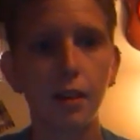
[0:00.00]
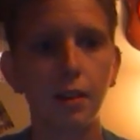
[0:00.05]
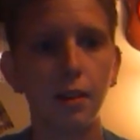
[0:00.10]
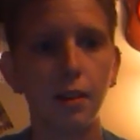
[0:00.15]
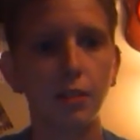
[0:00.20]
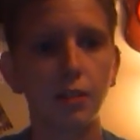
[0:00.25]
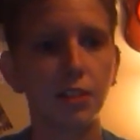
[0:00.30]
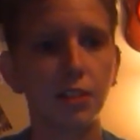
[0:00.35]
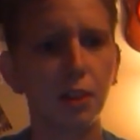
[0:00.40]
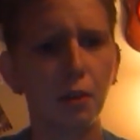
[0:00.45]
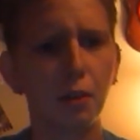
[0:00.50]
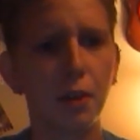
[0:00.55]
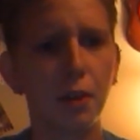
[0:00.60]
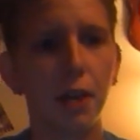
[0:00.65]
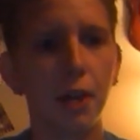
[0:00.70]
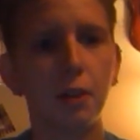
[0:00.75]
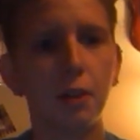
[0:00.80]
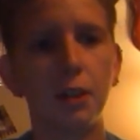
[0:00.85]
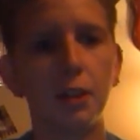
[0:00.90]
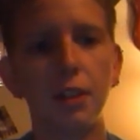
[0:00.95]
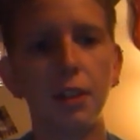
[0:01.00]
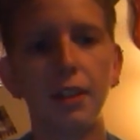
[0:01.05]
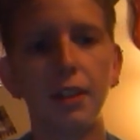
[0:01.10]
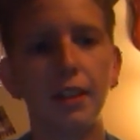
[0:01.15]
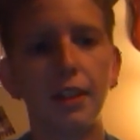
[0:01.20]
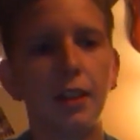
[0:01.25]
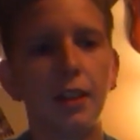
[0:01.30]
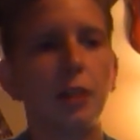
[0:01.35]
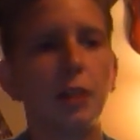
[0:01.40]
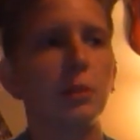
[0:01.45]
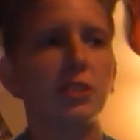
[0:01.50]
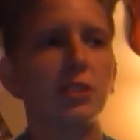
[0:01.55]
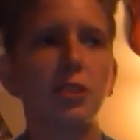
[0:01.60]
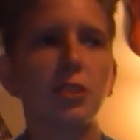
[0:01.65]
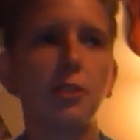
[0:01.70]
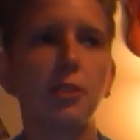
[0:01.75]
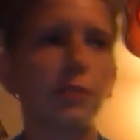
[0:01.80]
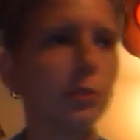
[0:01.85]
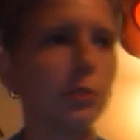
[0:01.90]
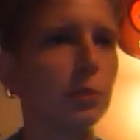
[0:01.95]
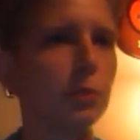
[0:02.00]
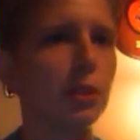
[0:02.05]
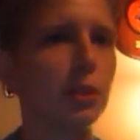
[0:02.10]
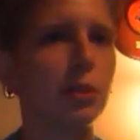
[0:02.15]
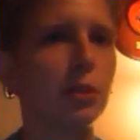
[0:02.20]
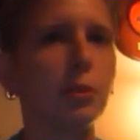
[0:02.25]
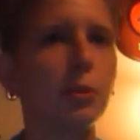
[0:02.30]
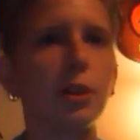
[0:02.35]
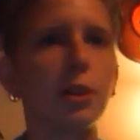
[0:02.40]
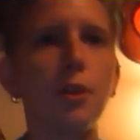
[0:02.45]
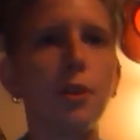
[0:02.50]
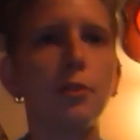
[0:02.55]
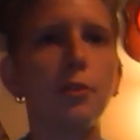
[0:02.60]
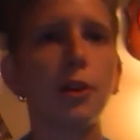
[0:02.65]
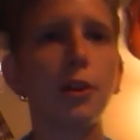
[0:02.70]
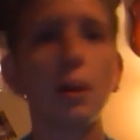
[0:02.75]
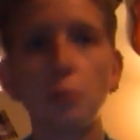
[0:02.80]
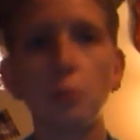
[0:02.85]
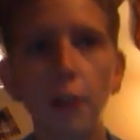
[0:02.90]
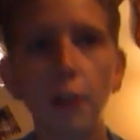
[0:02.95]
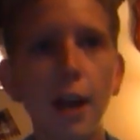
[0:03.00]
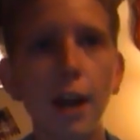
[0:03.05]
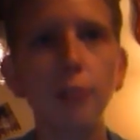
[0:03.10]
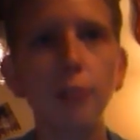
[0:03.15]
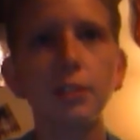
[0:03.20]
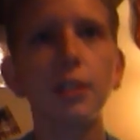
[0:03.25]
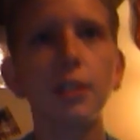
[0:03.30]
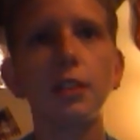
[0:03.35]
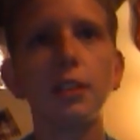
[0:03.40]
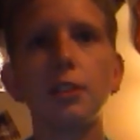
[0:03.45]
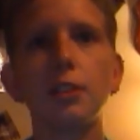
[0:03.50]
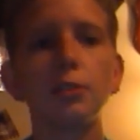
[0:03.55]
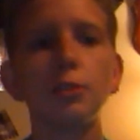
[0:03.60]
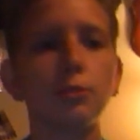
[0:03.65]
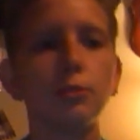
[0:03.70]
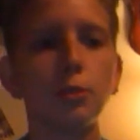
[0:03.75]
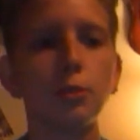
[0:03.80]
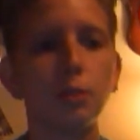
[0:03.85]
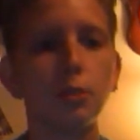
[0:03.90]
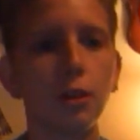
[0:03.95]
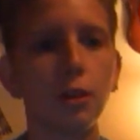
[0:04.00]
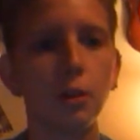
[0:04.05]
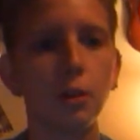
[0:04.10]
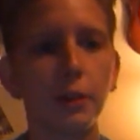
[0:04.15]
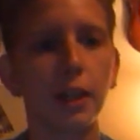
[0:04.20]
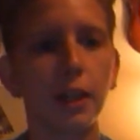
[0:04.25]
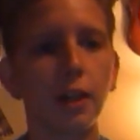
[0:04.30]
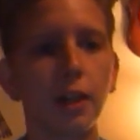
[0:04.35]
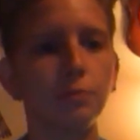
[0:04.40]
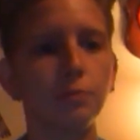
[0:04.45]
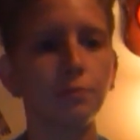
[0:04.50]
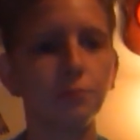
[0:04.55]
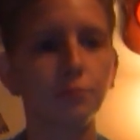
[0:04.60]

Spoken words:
I was like, oh no, my cell phone bill went over, I'm grounded, oh my god.